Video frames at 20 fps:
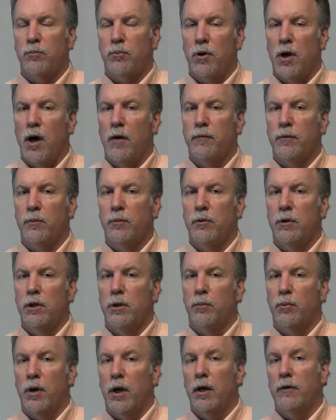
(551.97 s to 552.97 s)
profitable
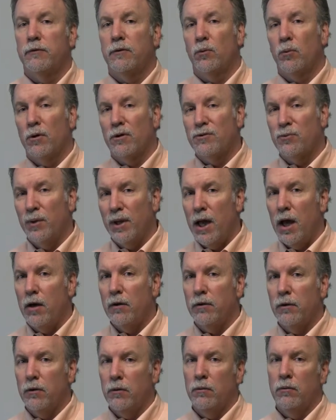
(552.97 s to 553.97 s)
enterprise that works
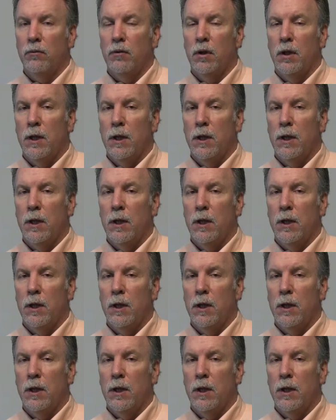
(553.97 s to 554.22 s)
without you.